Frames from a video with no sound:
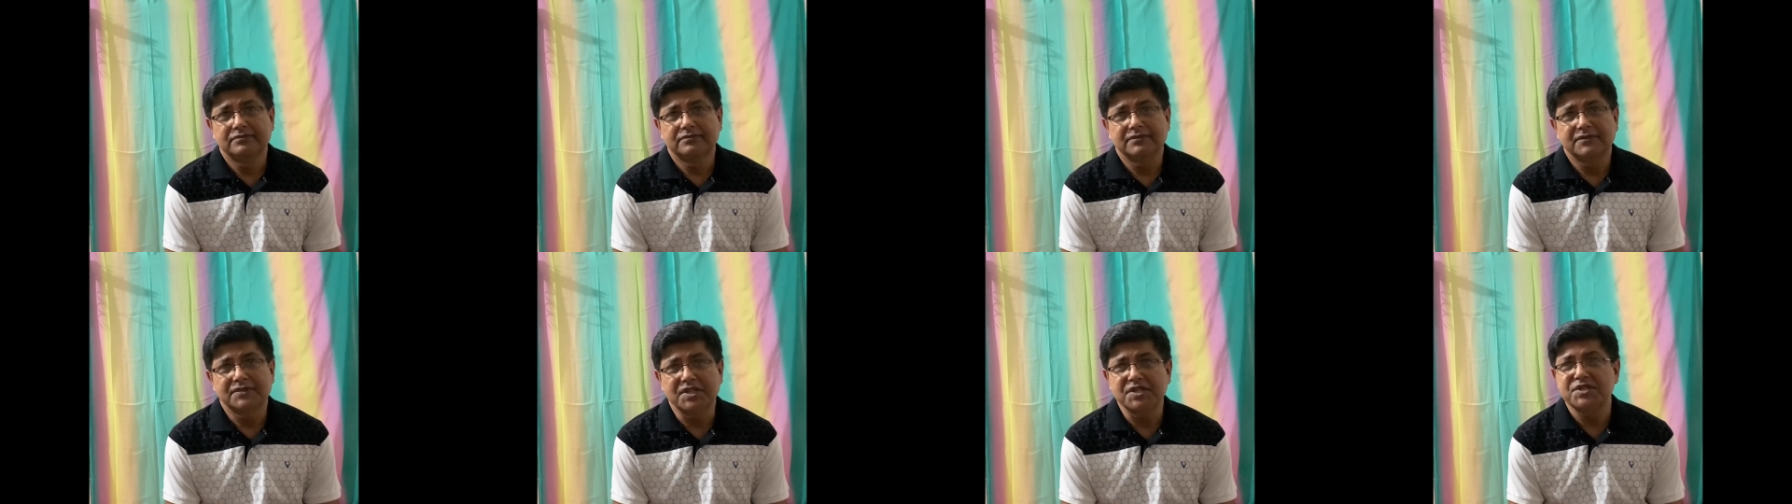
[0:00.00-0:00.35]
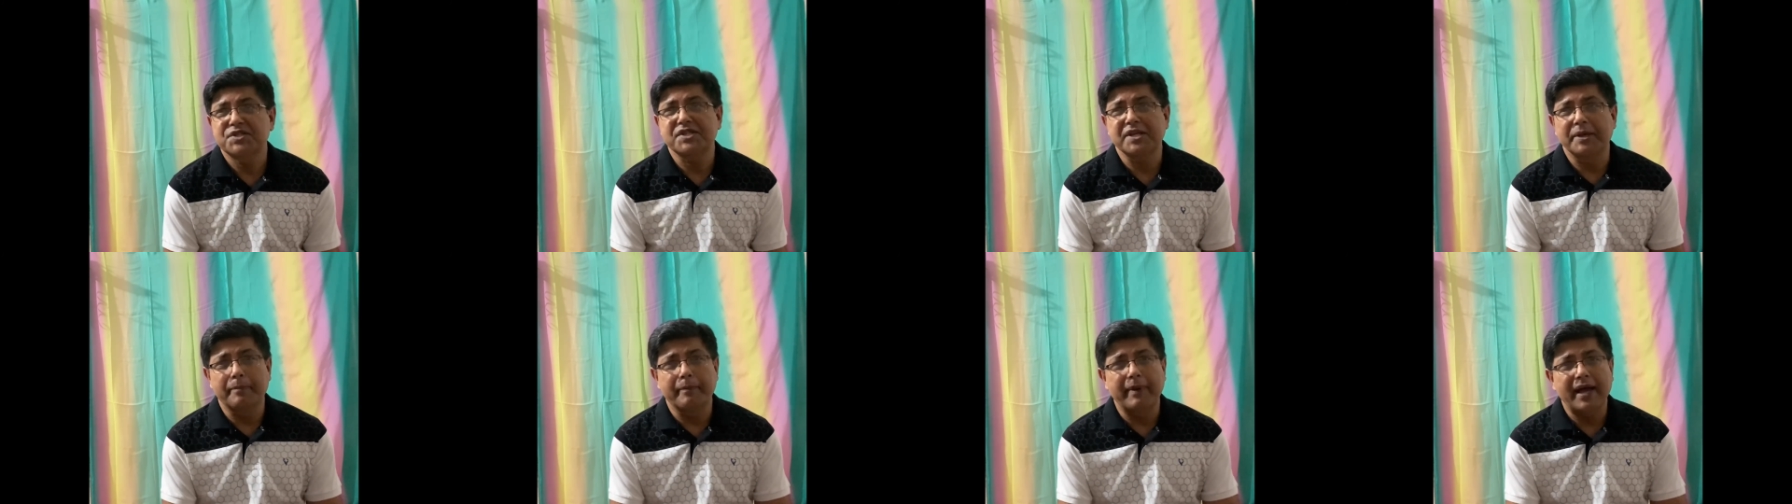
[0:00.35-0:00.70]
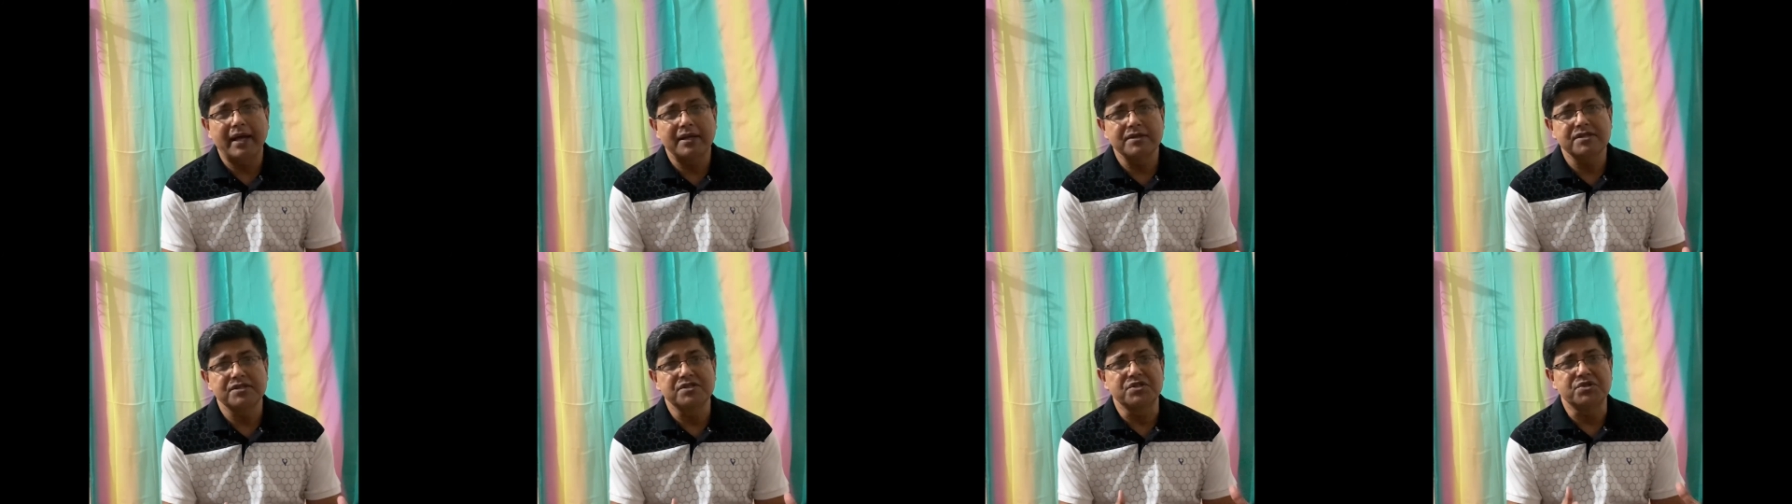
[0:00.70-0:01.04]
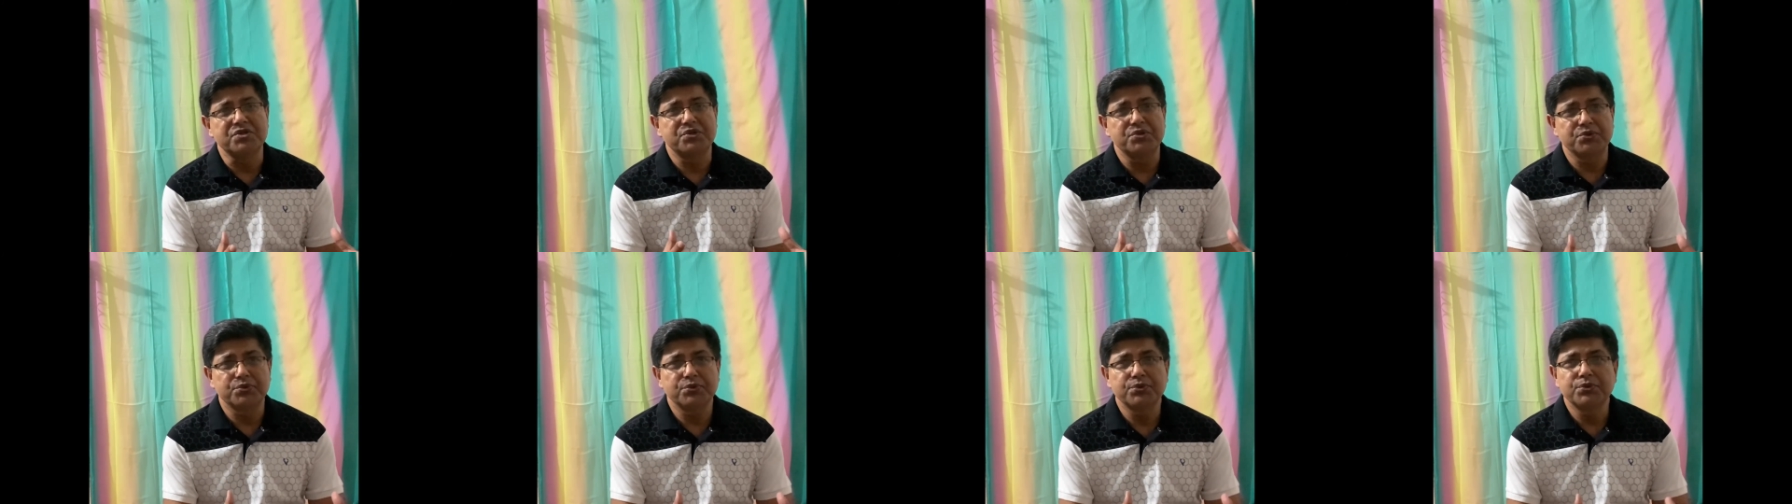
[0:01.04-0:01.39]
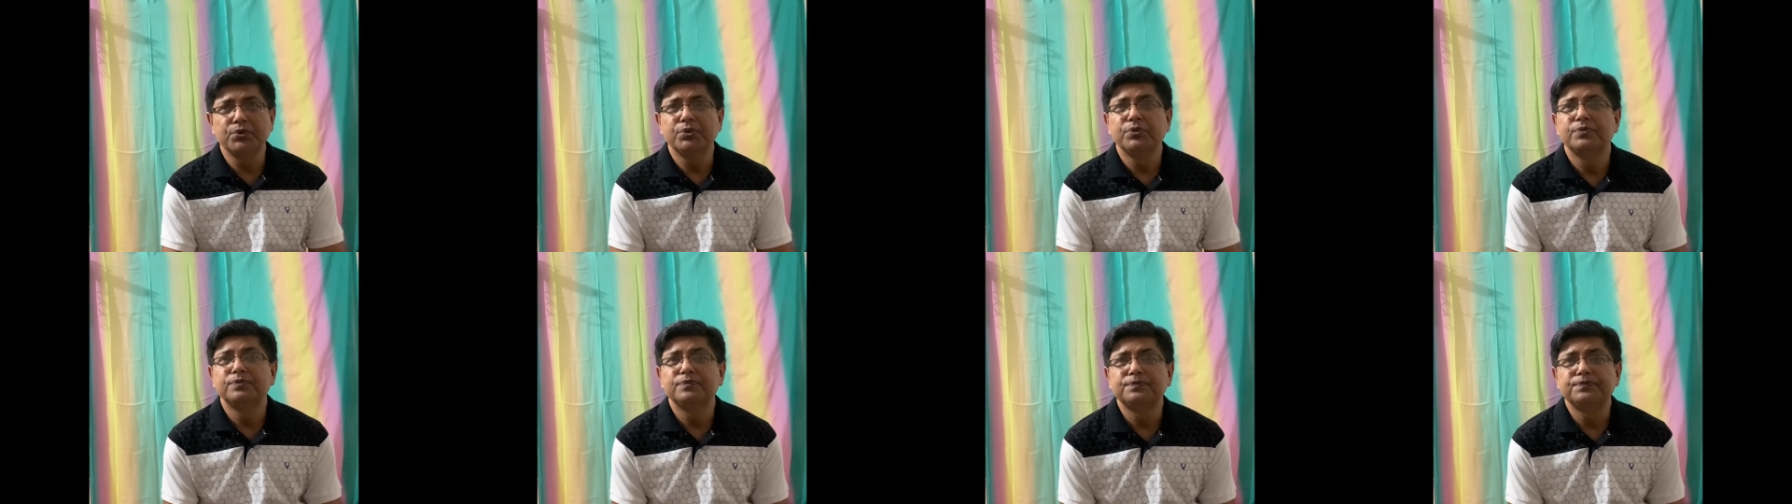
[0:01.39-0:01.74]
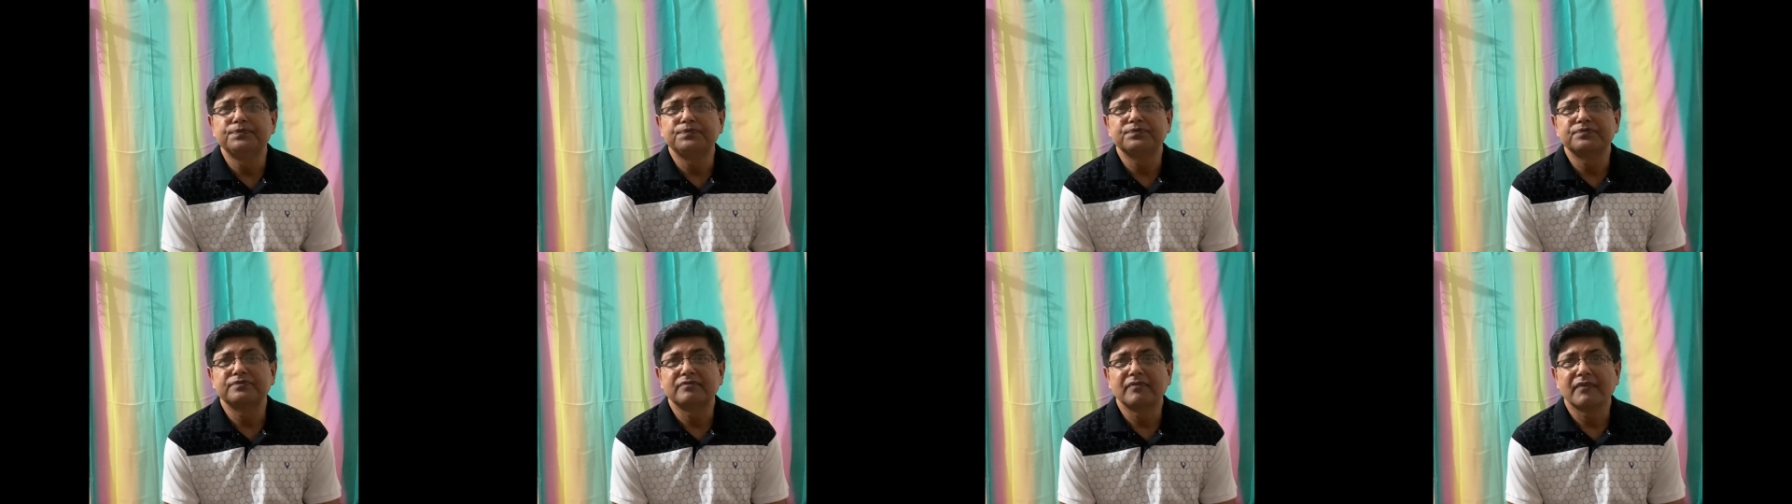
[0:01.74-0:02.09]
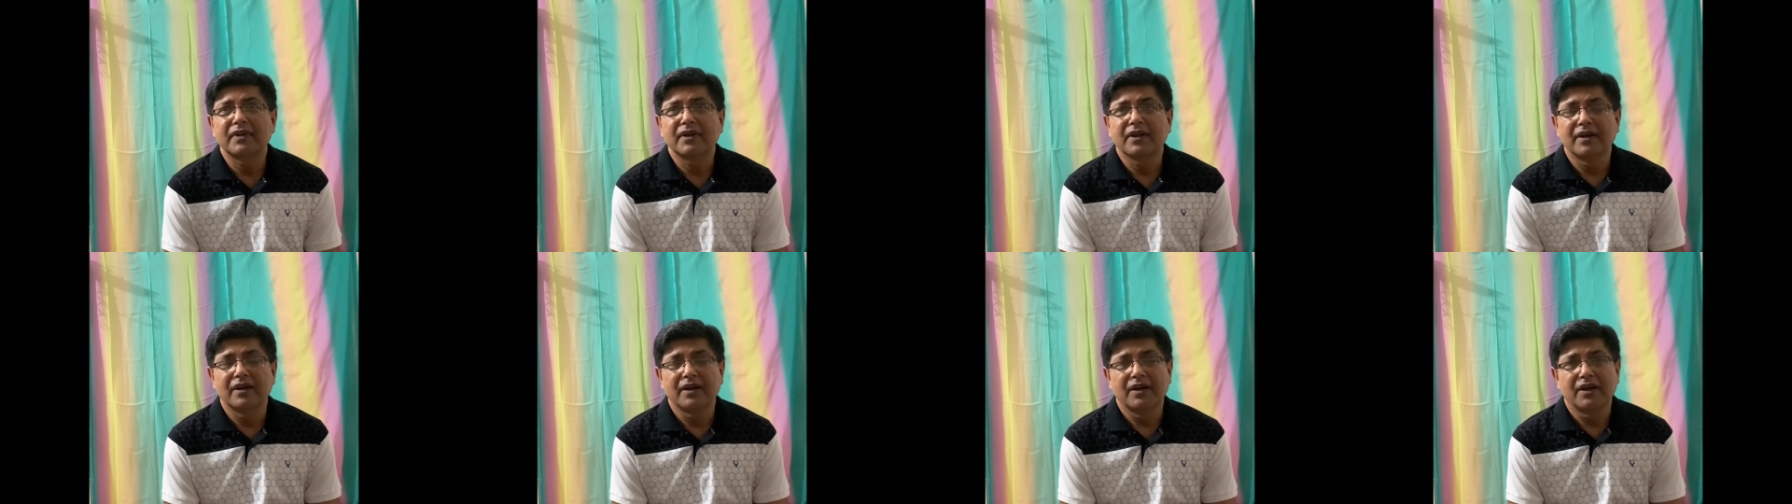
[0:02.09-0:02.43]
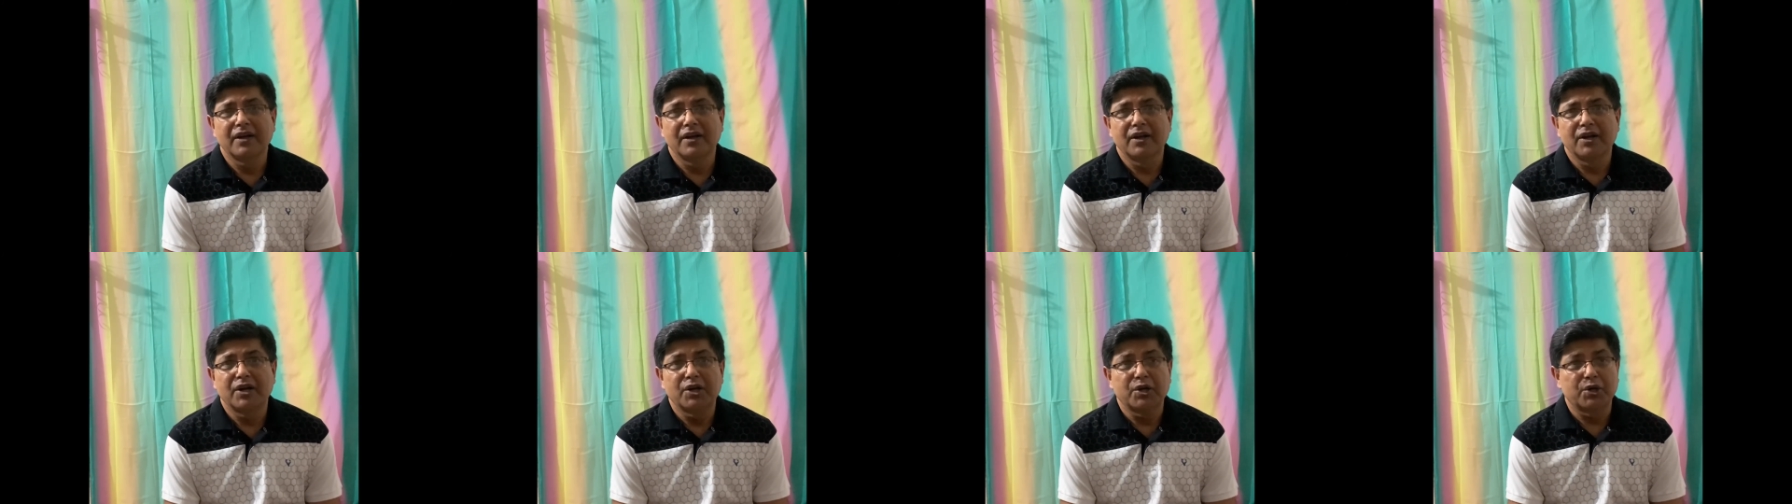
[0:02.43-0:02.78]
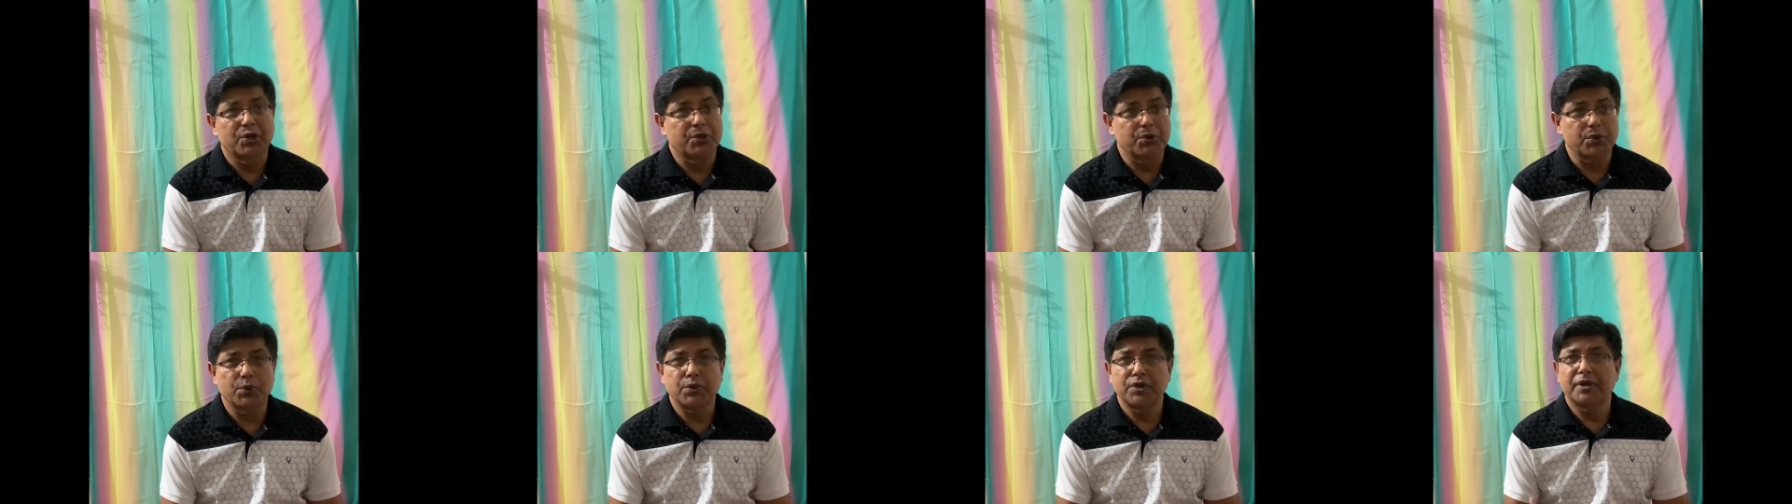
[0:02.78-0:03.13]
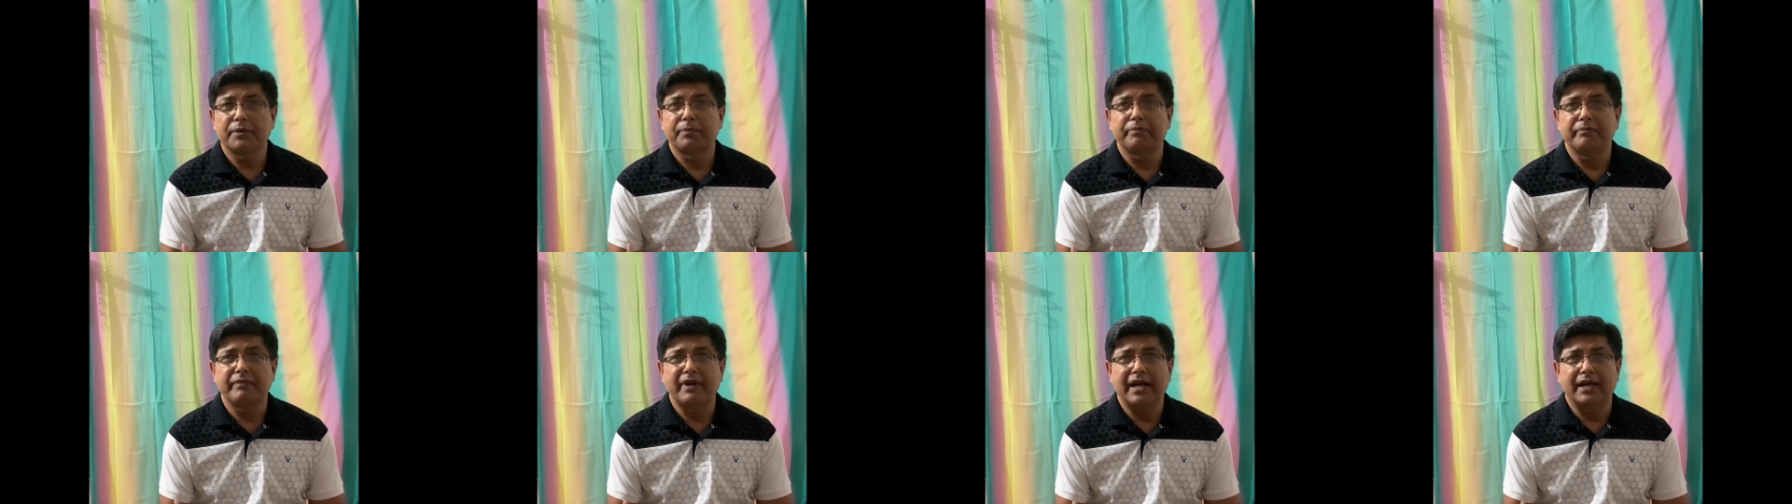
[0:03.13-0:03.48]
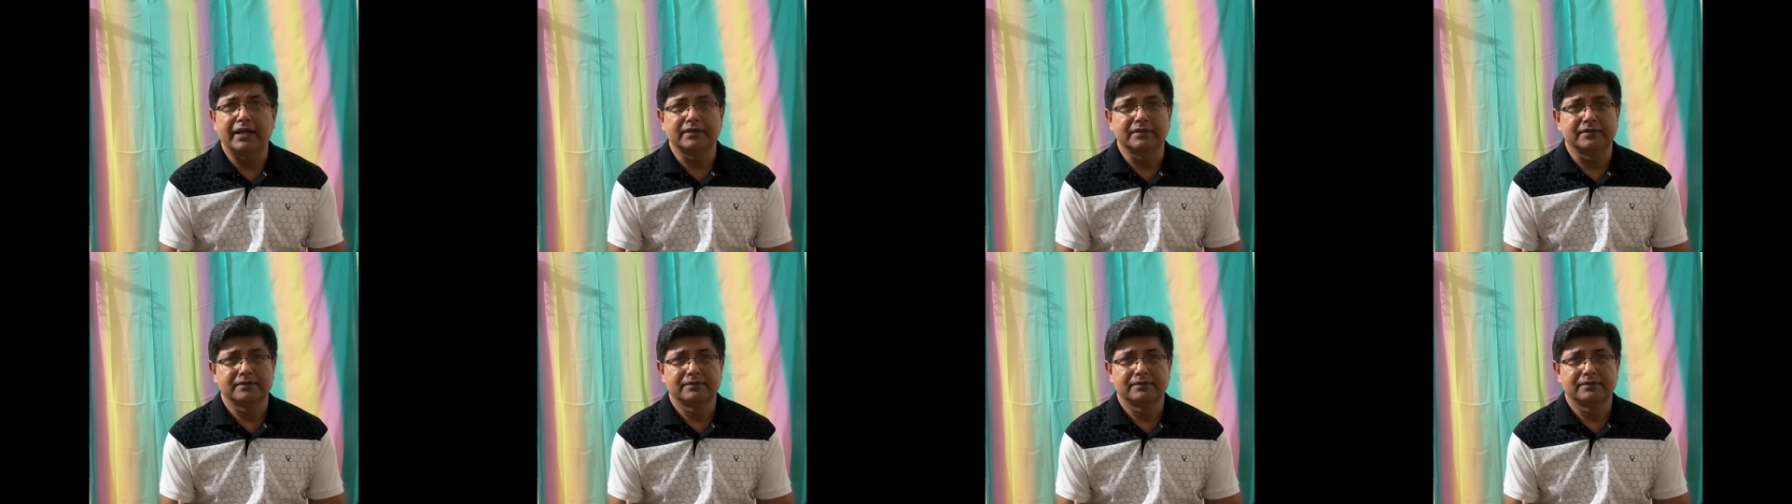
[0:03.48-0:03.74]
Just imagine two grown-up men